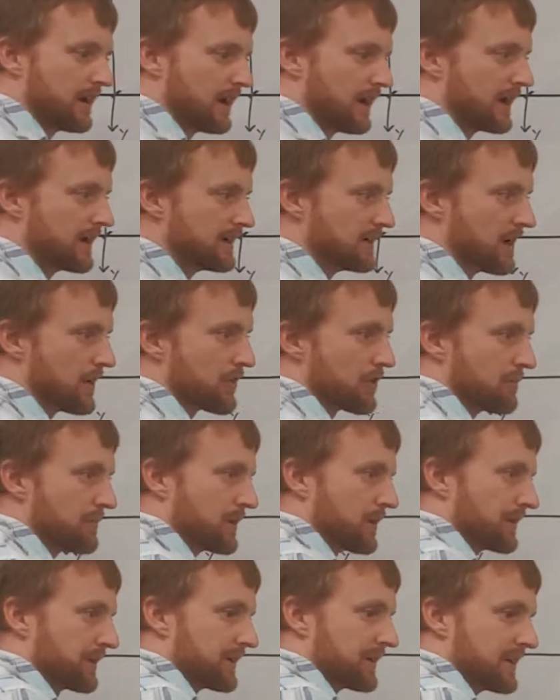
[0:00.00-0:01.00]
another
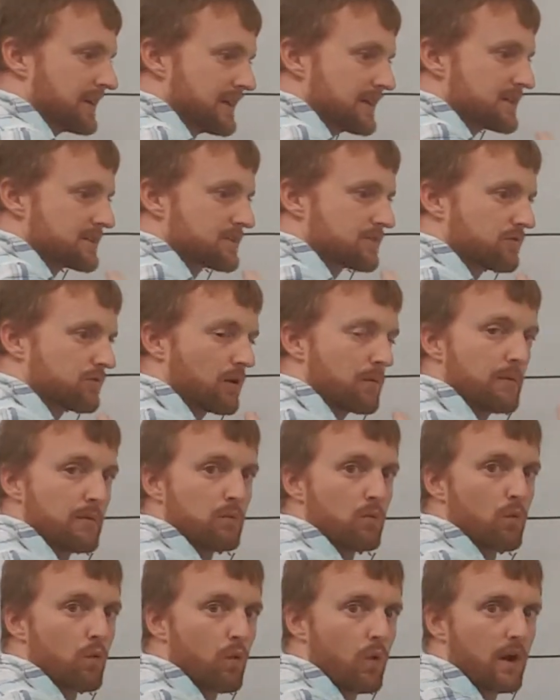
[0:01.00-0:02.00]
building is
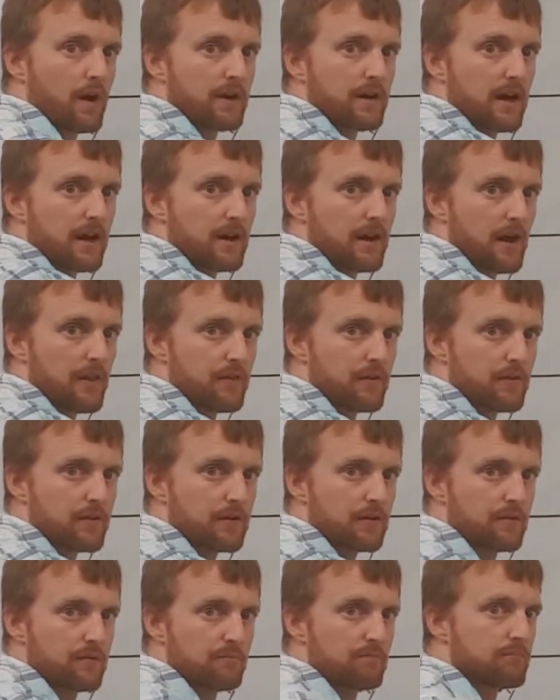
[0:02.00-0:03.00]
from one
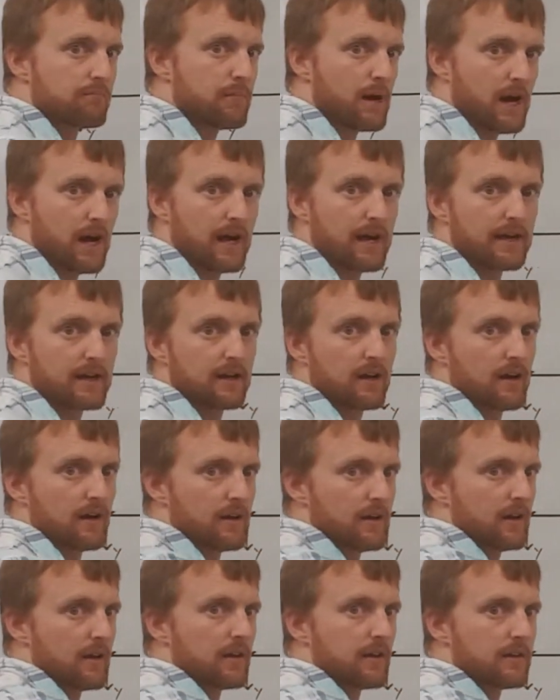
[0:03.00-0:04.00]
another by
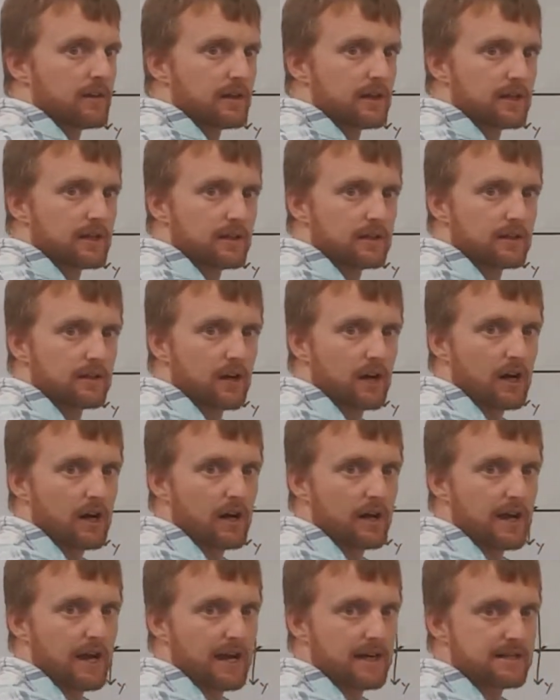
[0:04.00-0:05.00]
the
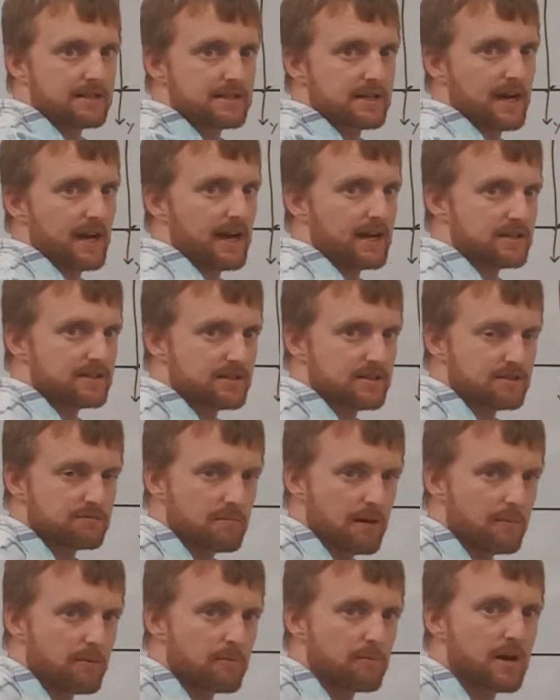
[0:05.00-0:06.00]
x-axis.
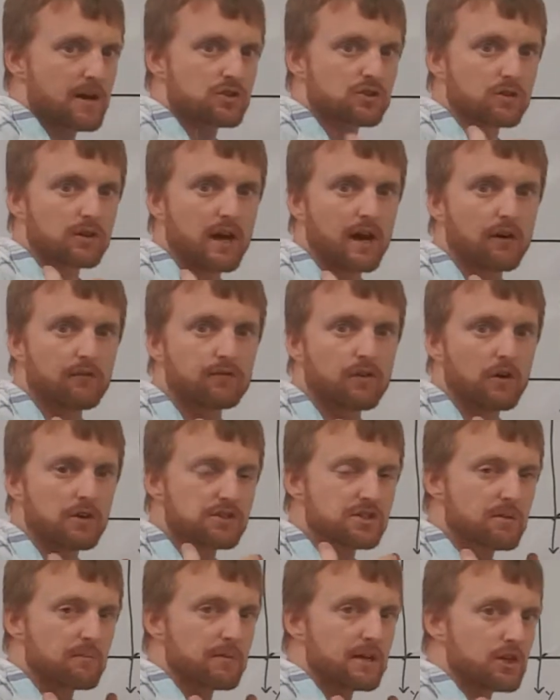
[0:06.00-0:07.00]
Maybe measure how far
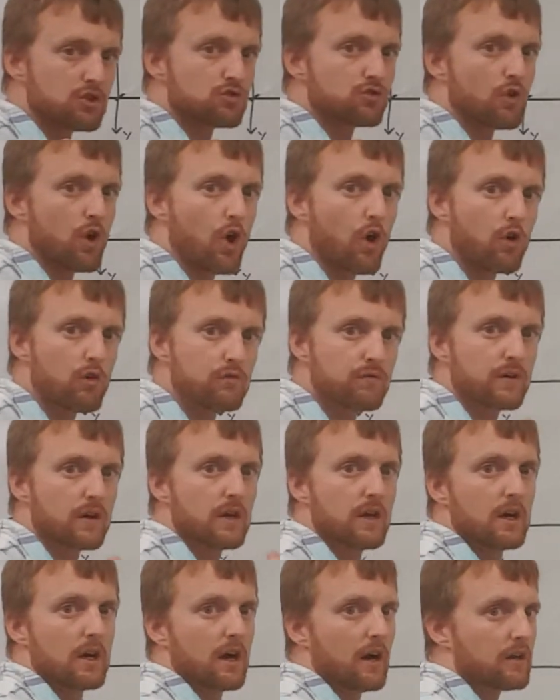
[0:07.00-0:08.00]
somebody drove
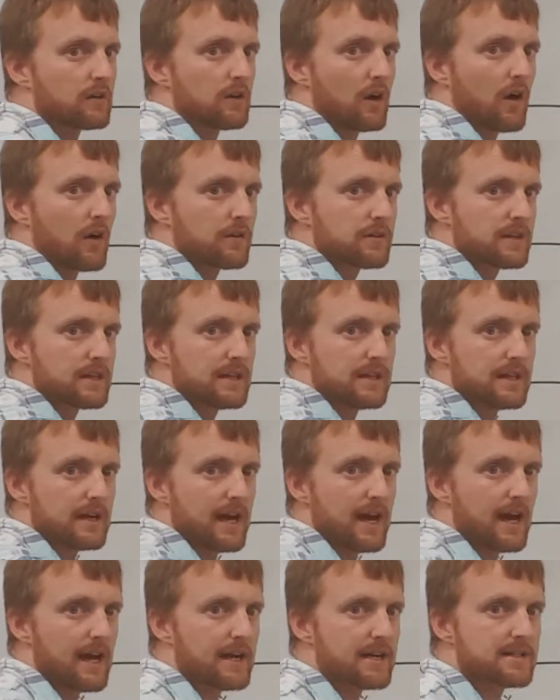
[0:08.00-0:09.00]
along the
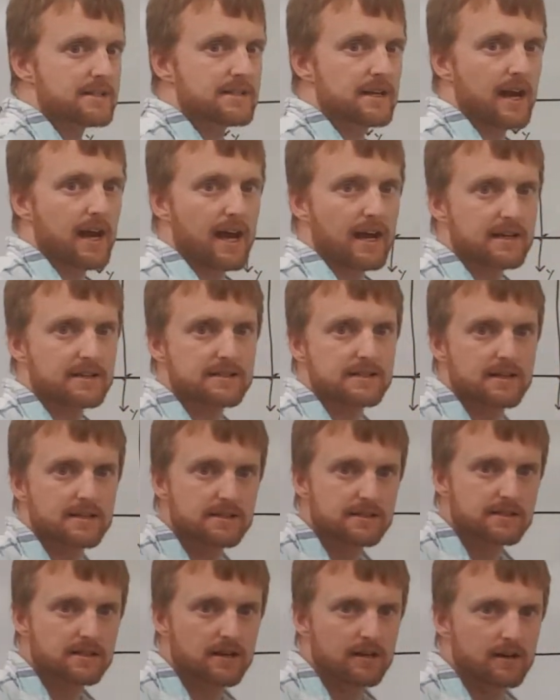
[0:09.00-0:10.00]

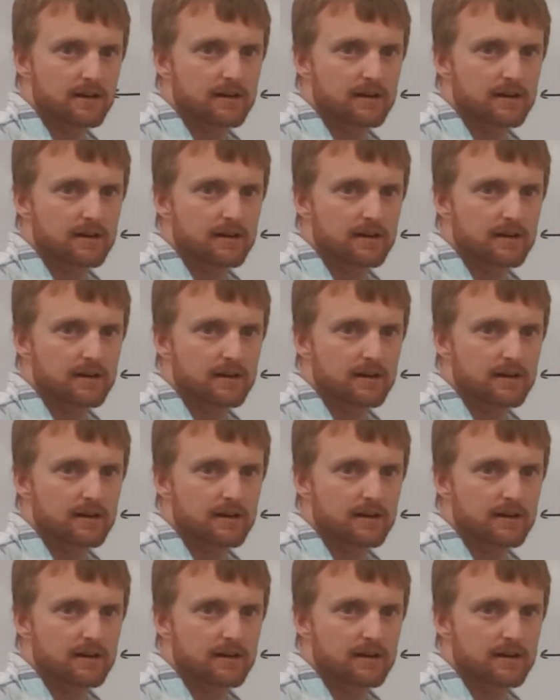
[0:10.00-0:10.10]
x-axis.